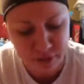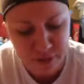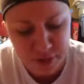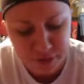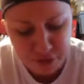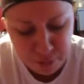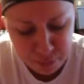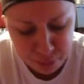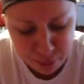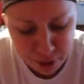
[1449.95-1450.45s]

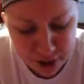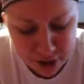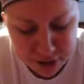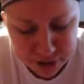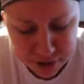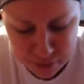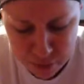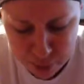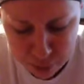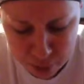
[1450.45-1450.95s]
the prayers
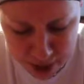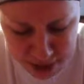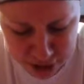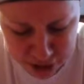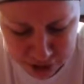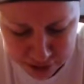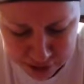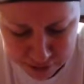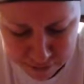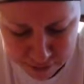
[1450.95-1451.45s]
of the
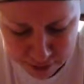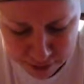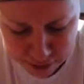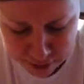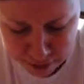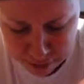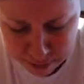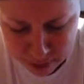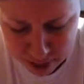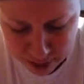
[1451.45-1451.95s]
righteous
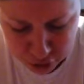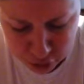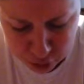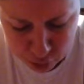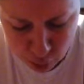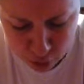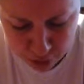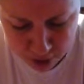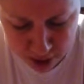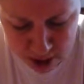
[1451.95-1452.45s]
availeth much,
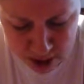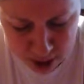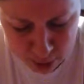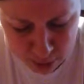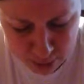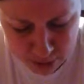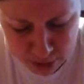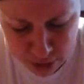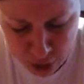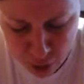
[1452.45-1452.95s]
Lord. And
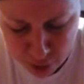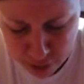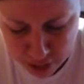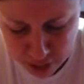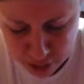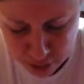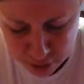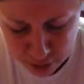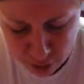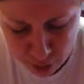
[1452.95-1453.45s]
we know that
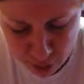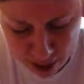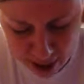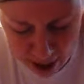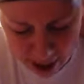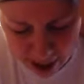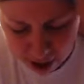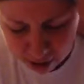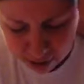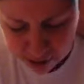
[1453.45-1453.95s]
as we cry
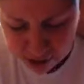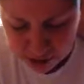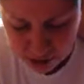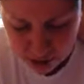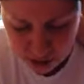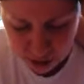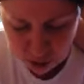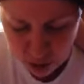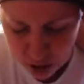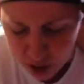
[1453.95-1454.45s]
out to
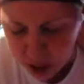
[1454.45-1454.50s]
you,